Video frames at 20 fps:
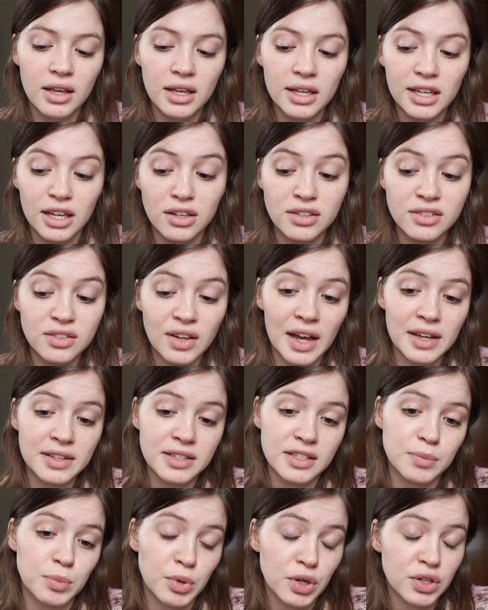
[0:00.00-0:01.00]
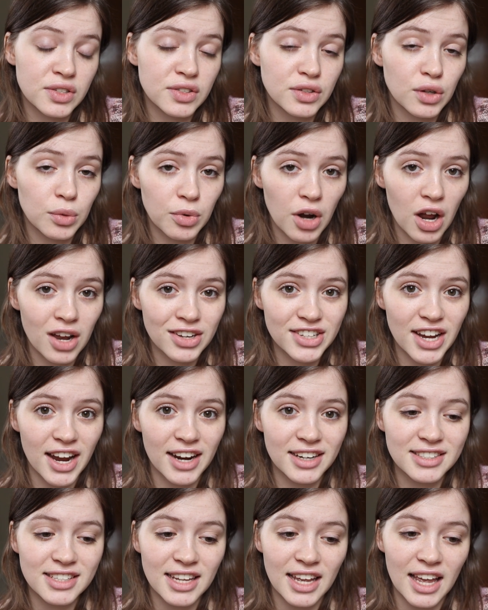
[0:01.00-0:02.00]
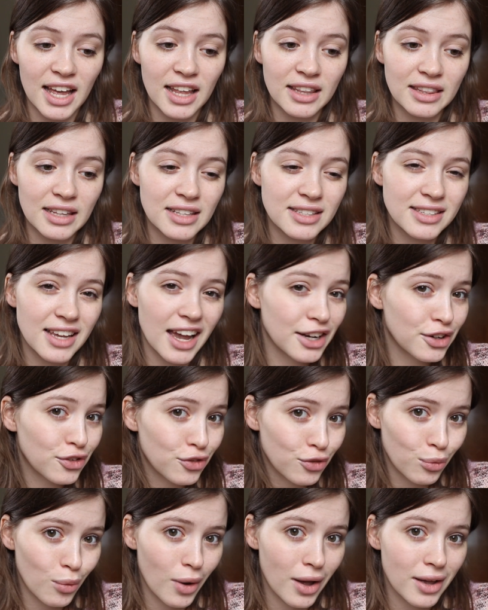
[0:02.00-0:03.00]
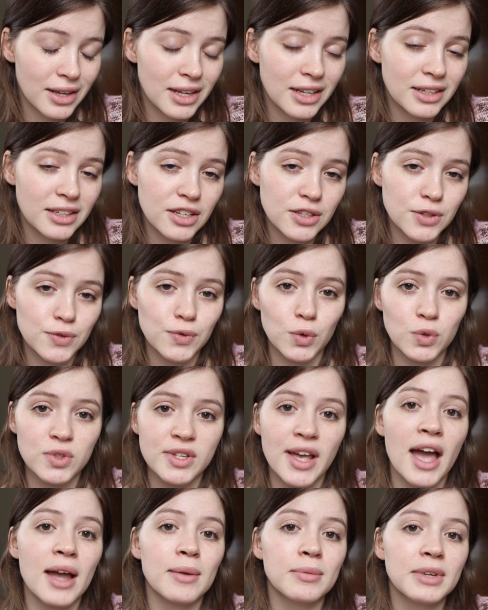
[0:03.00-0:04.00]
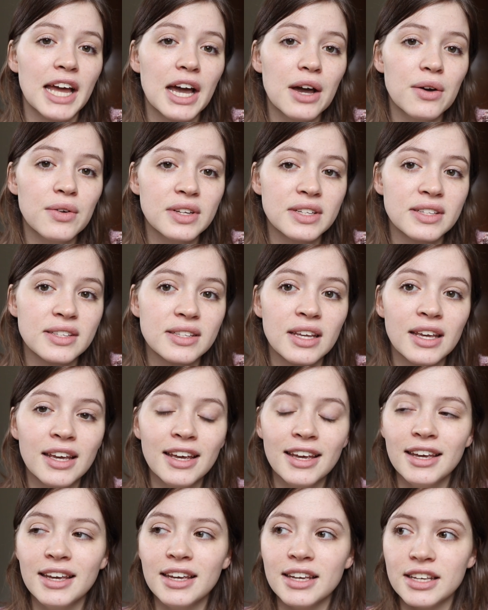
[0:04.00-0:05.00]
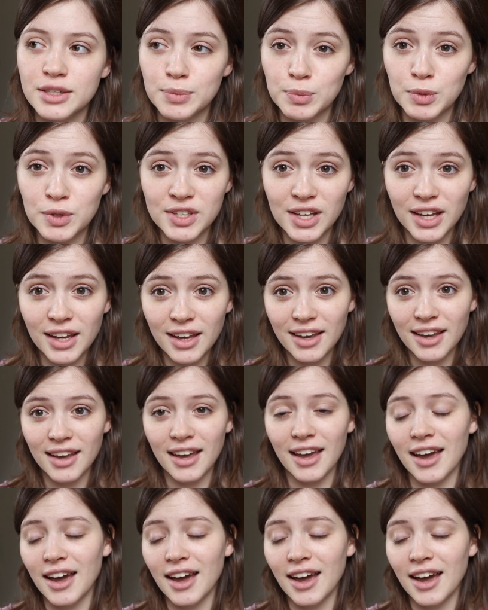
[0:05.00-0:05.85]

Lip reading: he also has his personal project, and that's kind of what he does full time now, is his music.